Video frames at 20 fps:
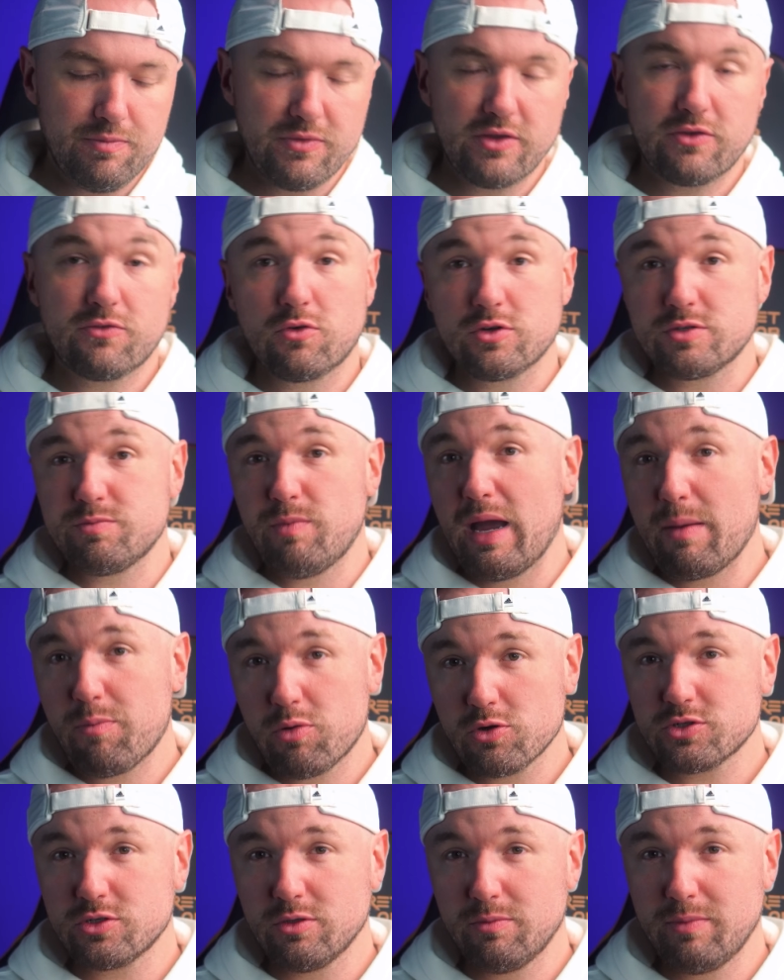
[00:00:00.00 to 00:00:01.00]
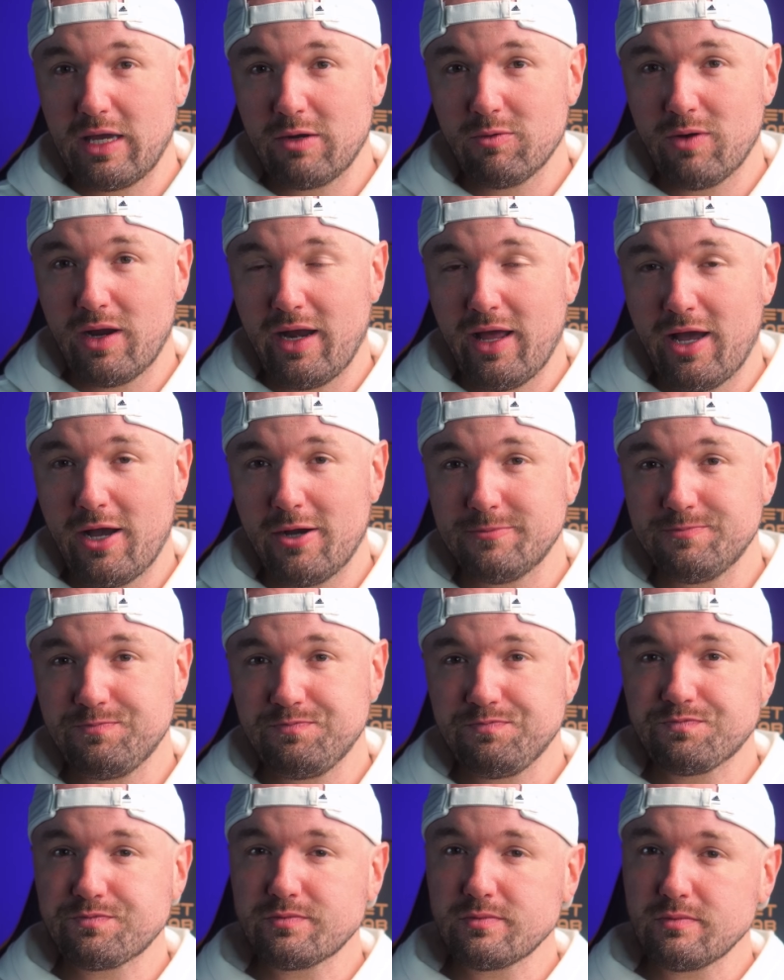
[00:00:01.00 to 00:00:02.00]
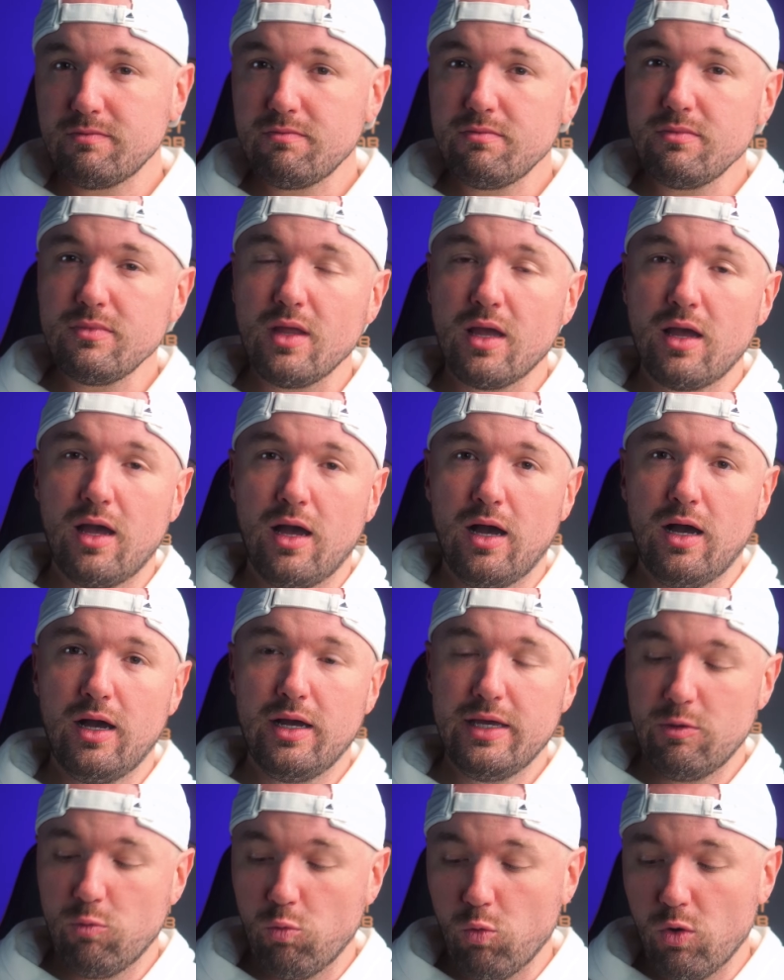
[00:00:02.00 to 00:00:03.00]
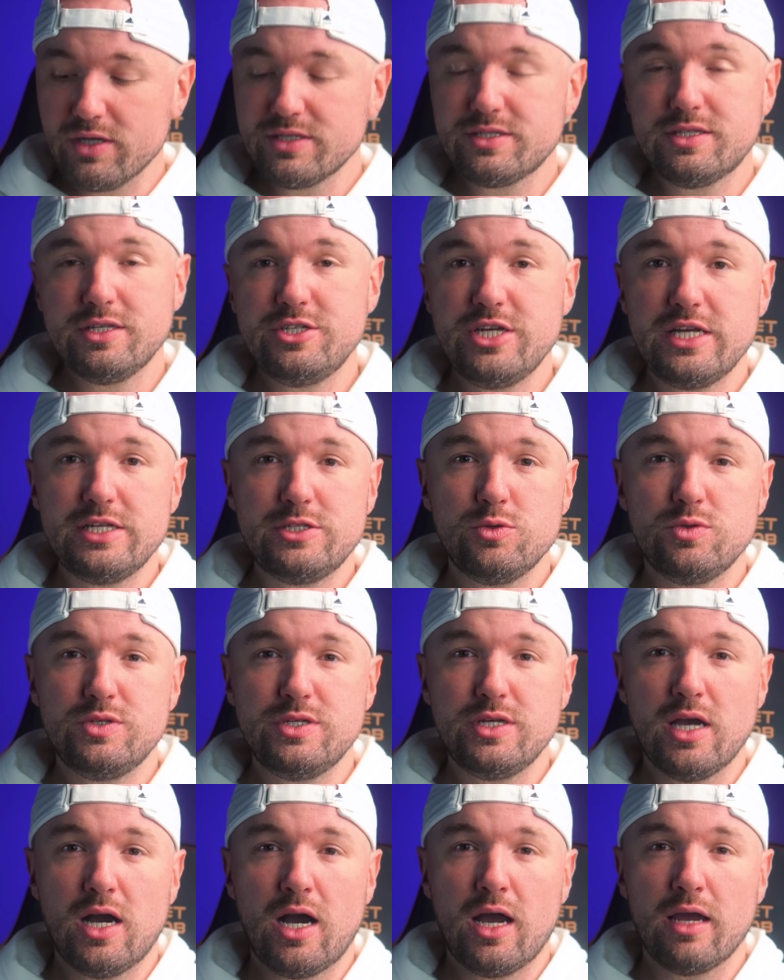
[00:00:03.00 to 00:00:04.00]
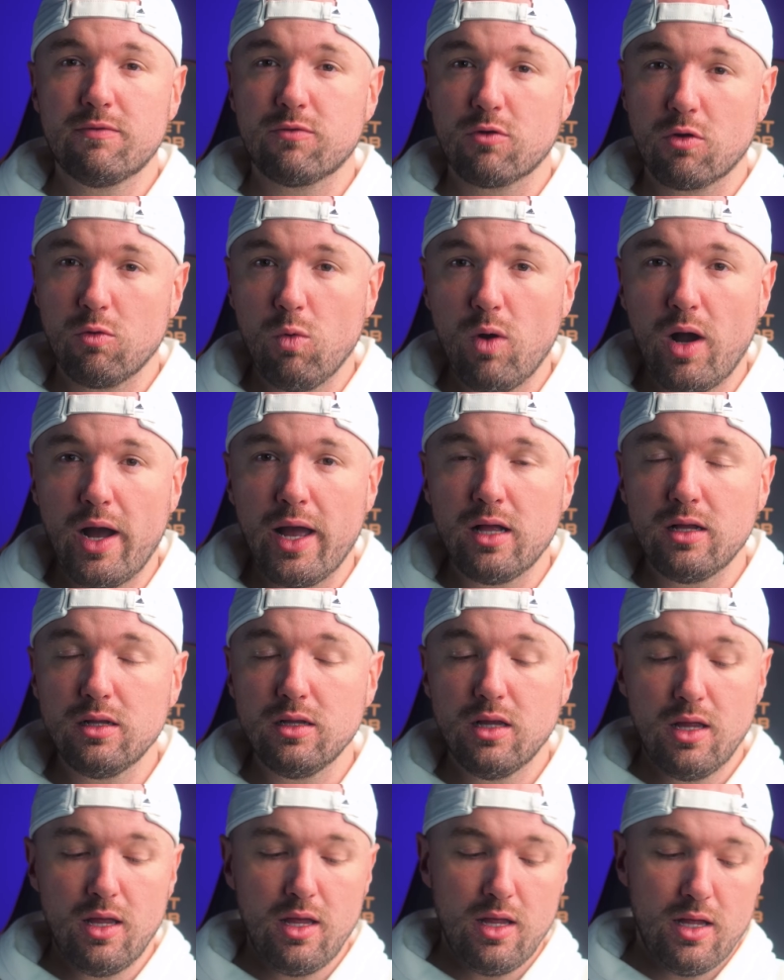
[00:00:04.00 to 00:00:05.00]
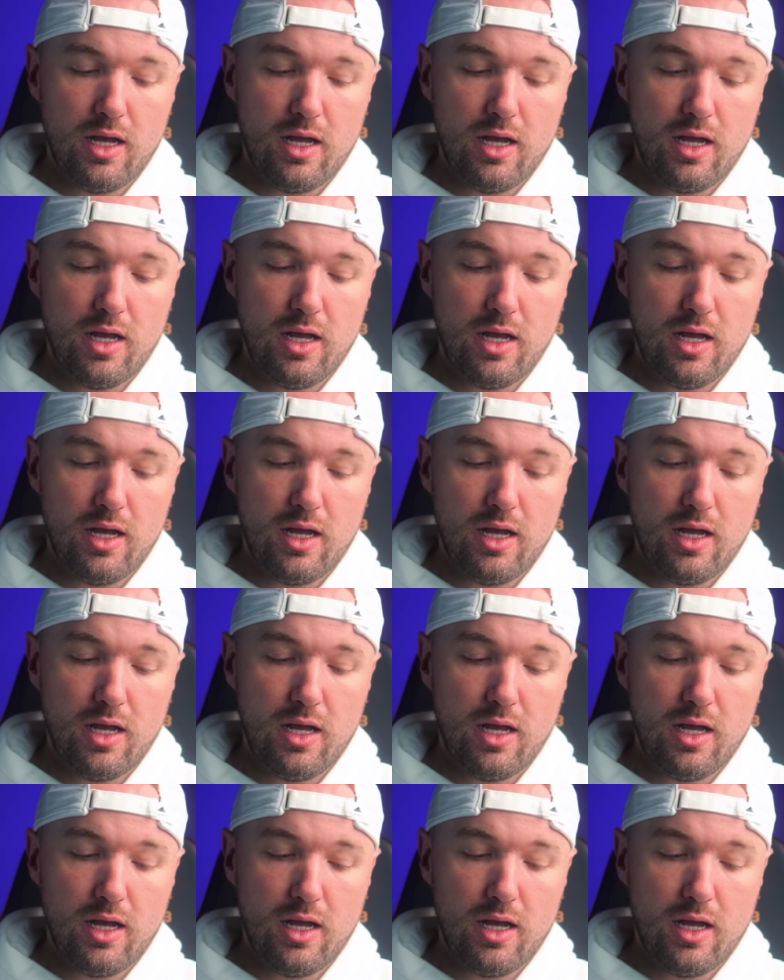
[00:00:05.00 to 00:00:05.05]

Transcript: As far as my personal main right now, it was the J2 Ti for a while.